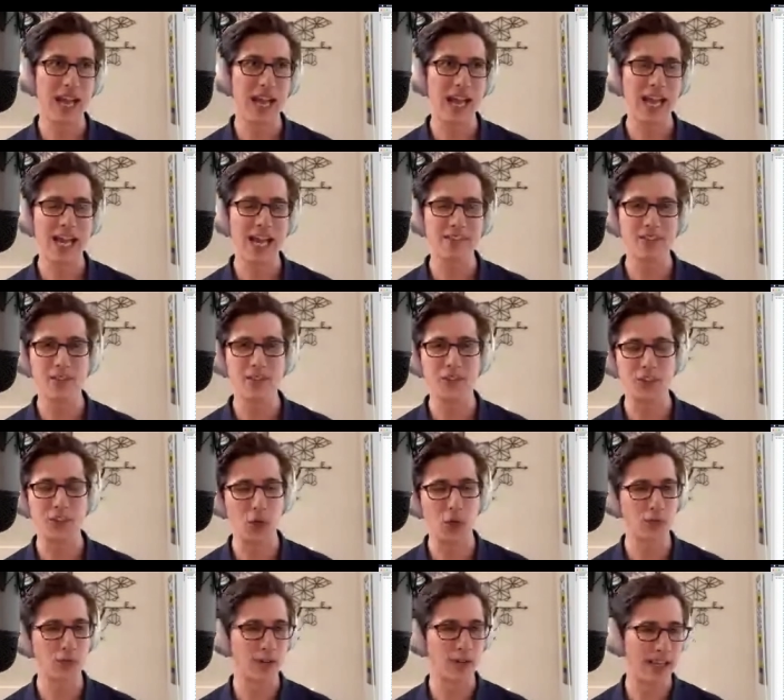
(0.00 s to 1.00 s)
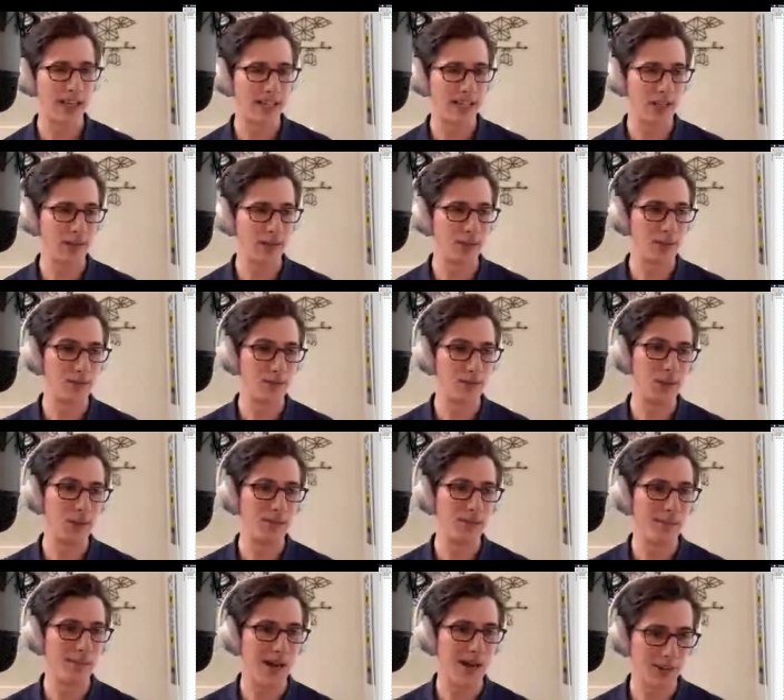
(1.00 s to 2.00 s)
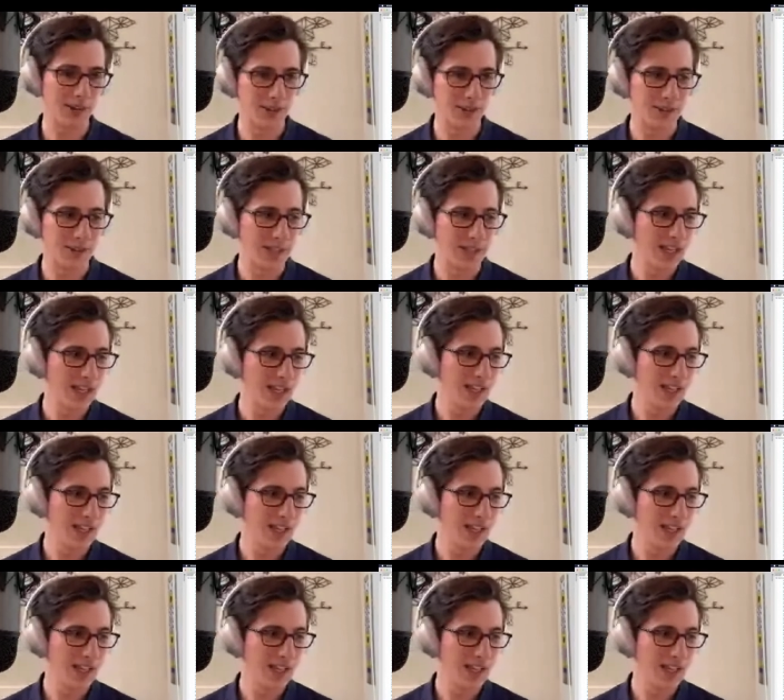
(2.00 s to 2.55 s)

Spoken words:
have all this overhead of a view model.